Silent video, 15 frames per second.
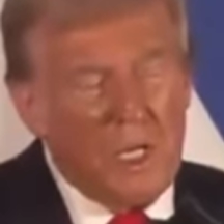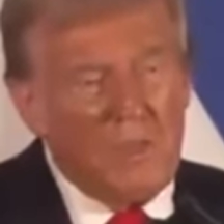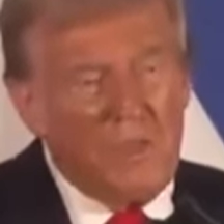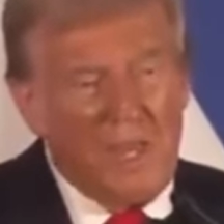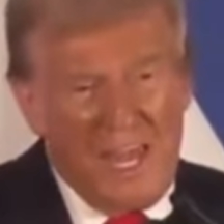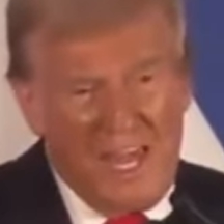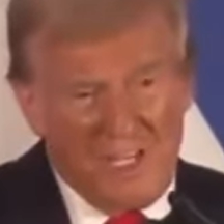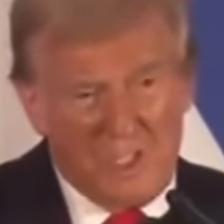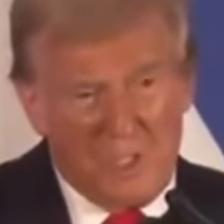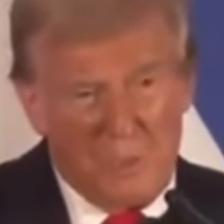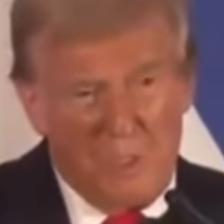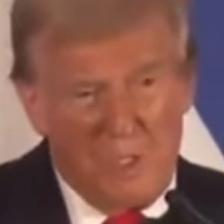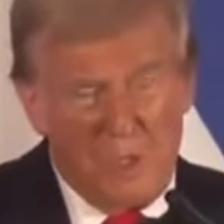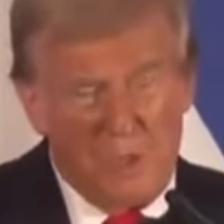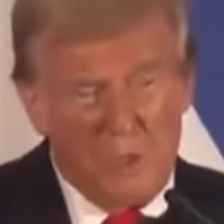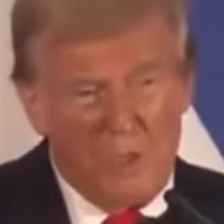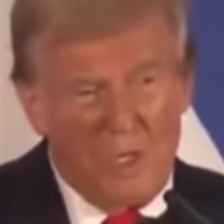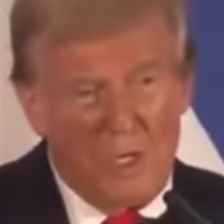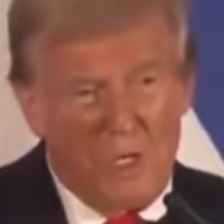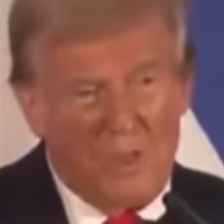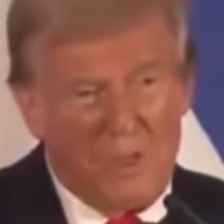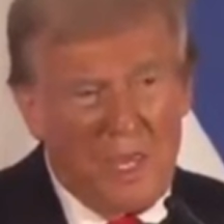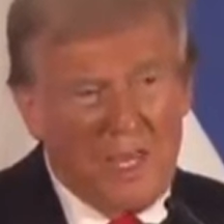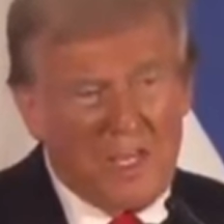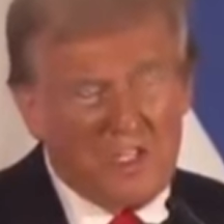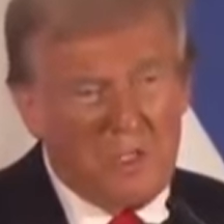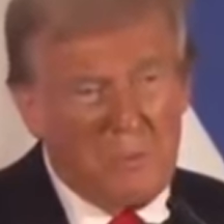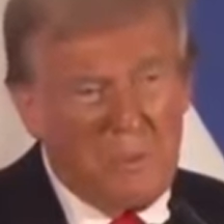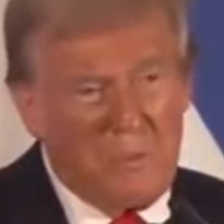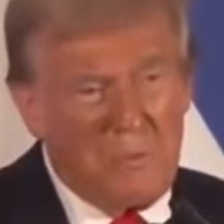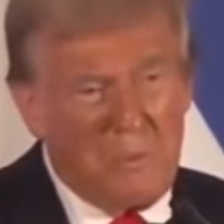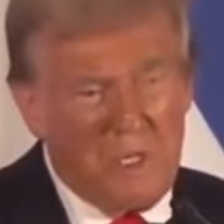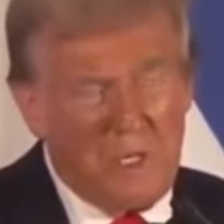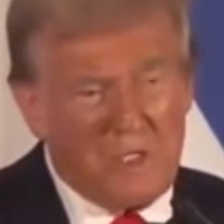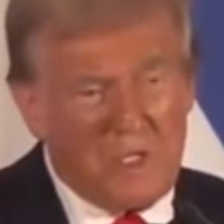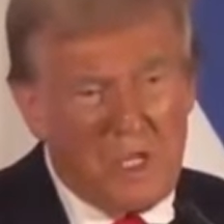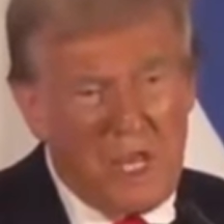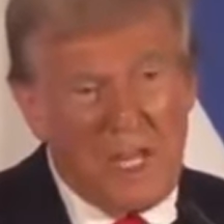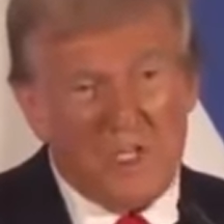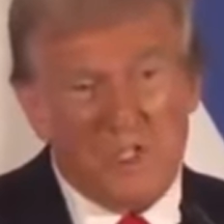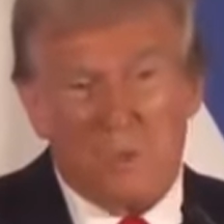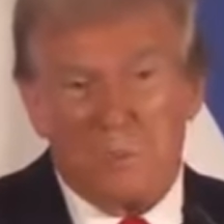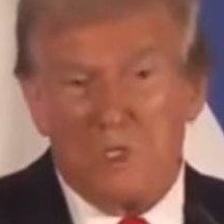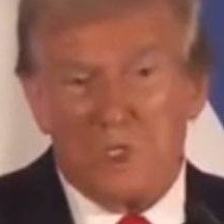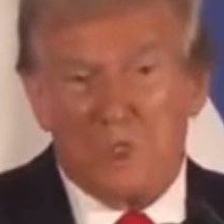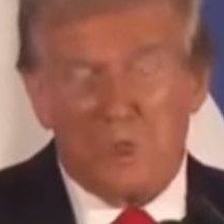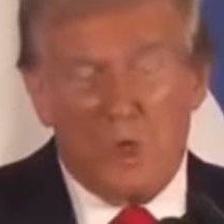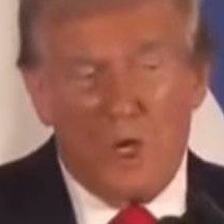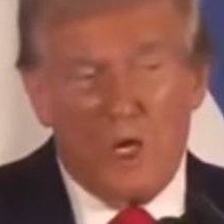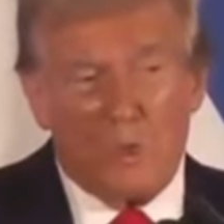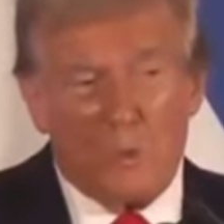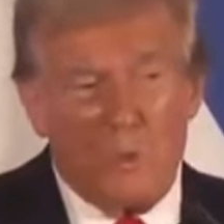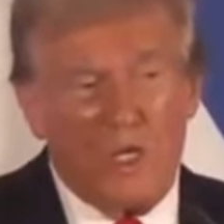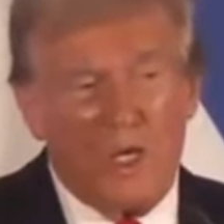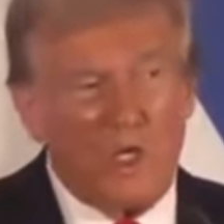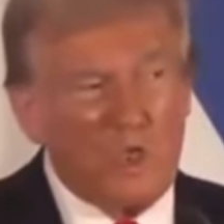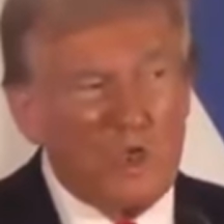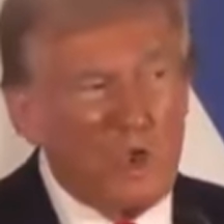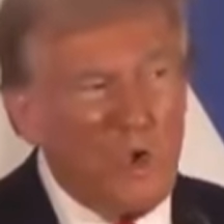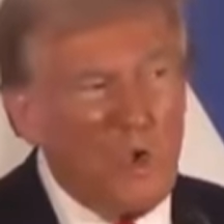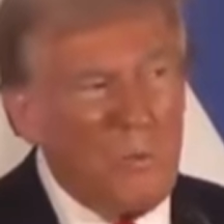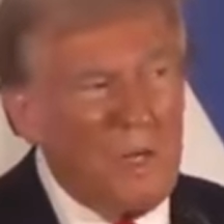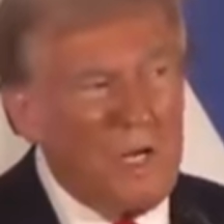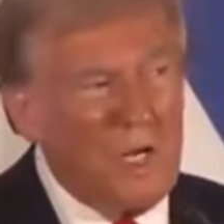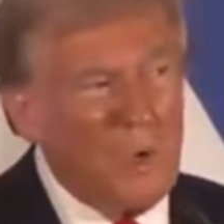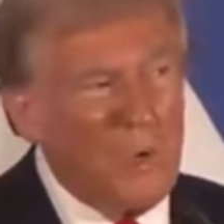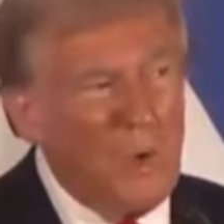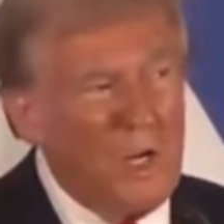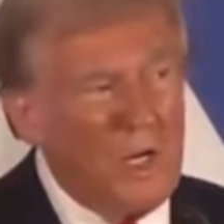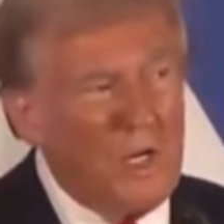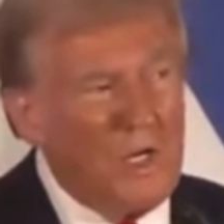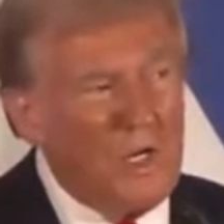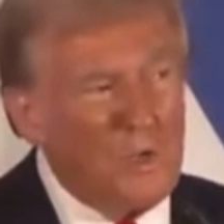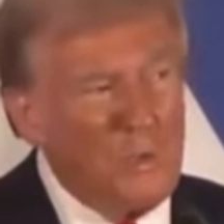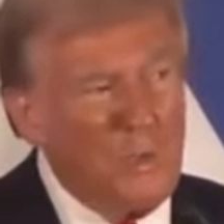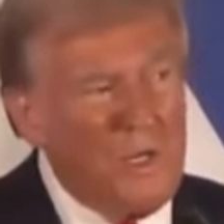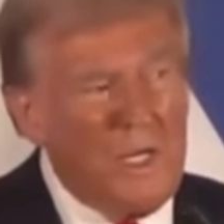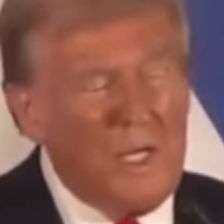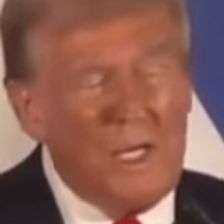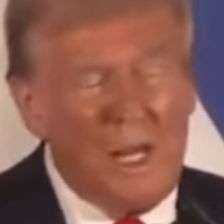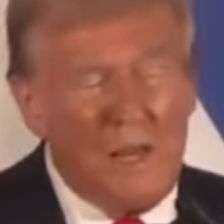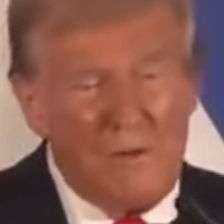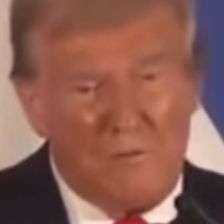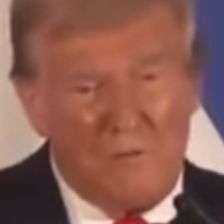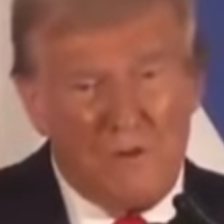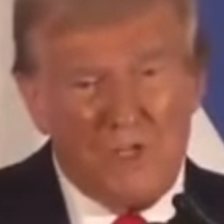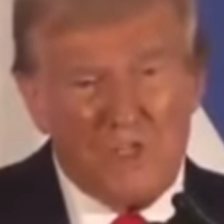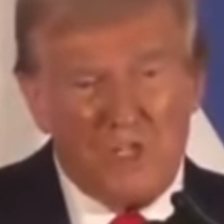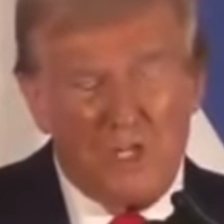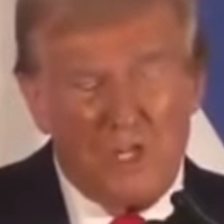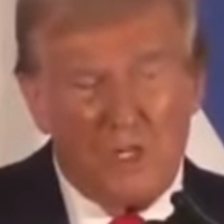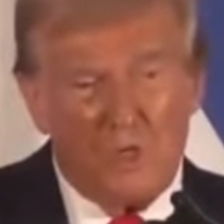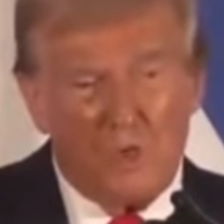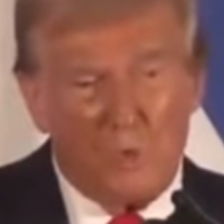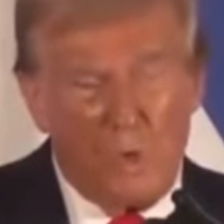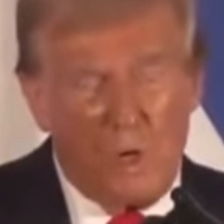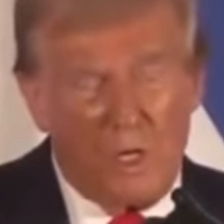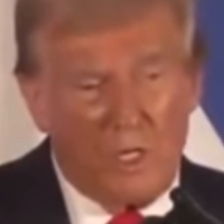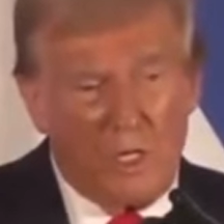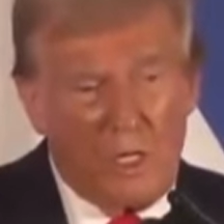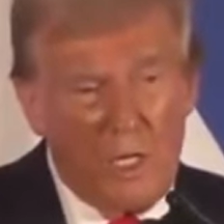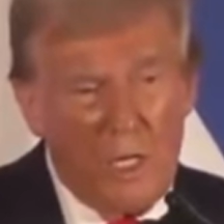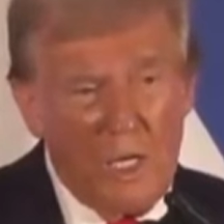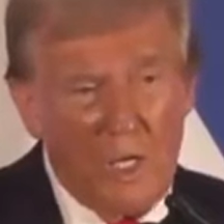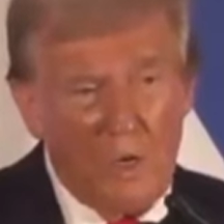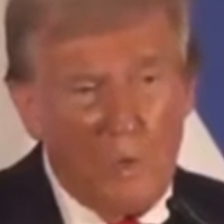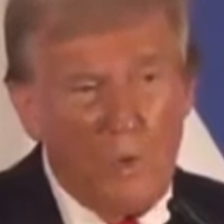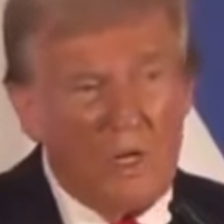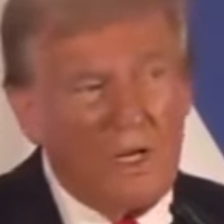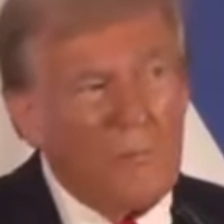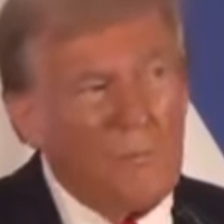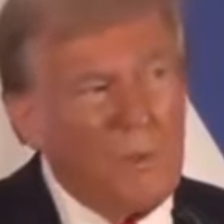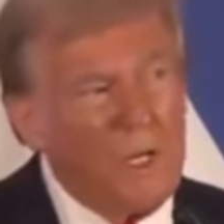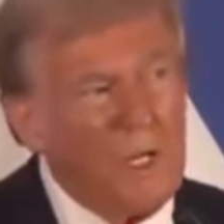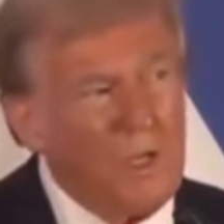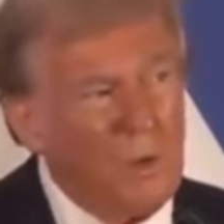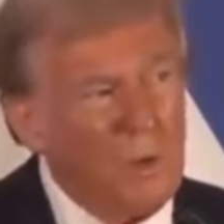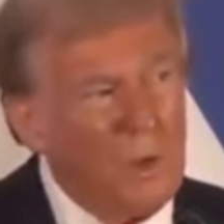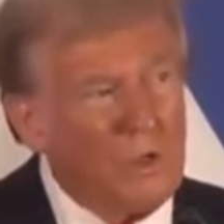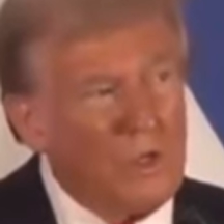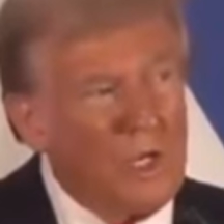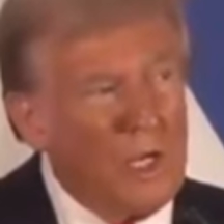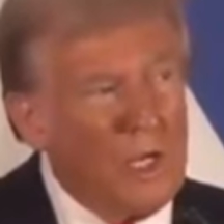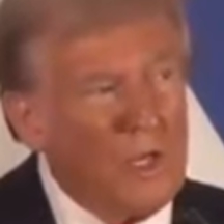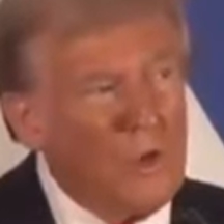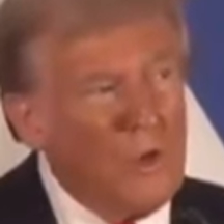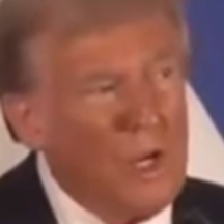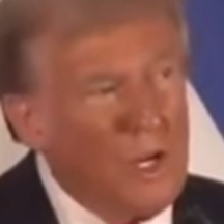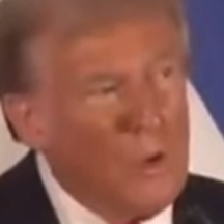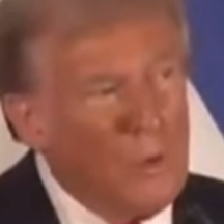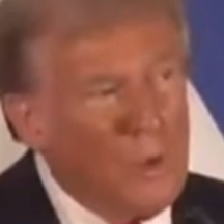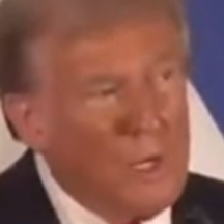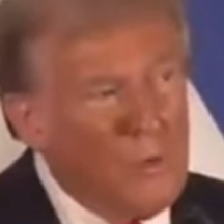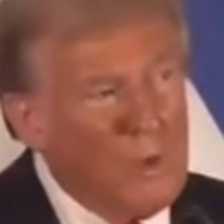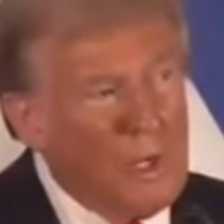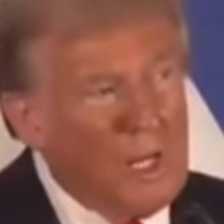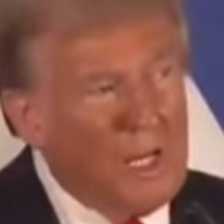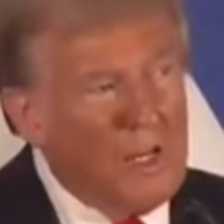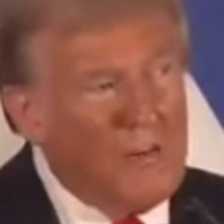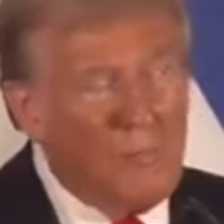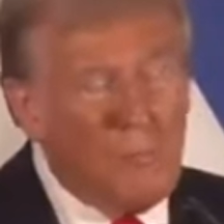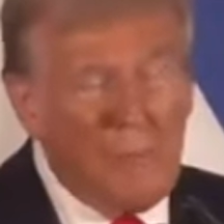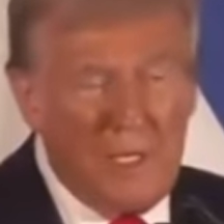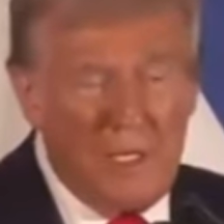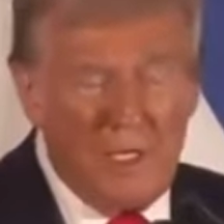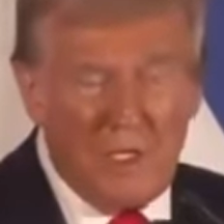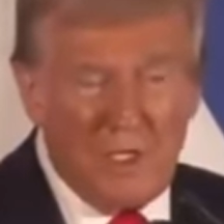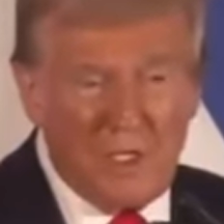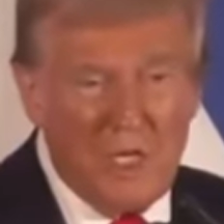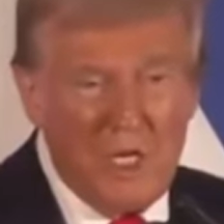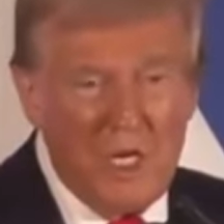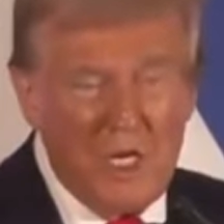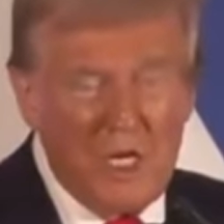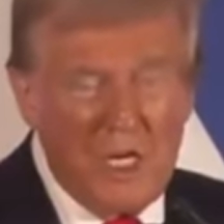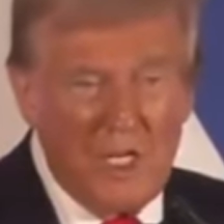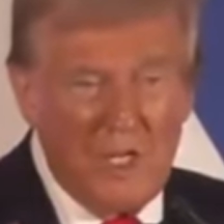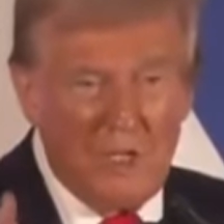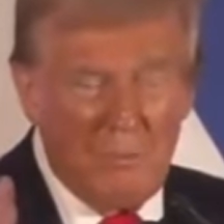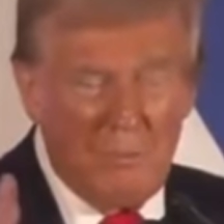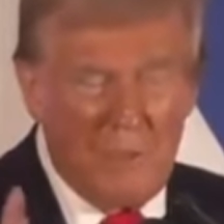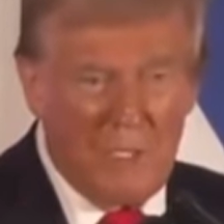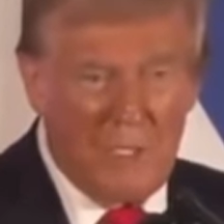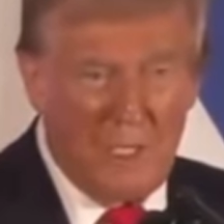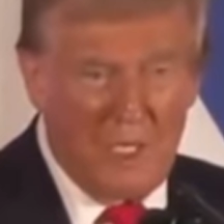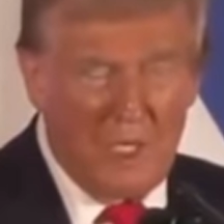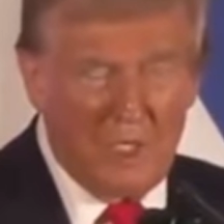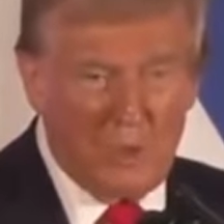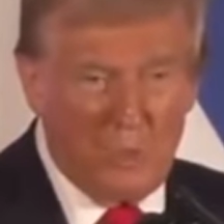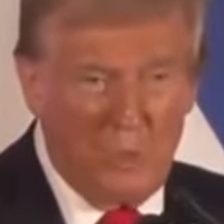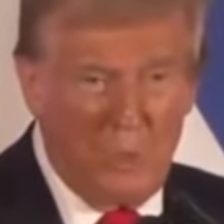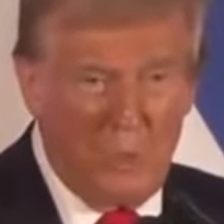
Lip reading: There has to be unity. There has to be peace. There has to be strength. We need so many qualities. We need every single quality. We're going to bring it all together, and we will have peace in the Middle East.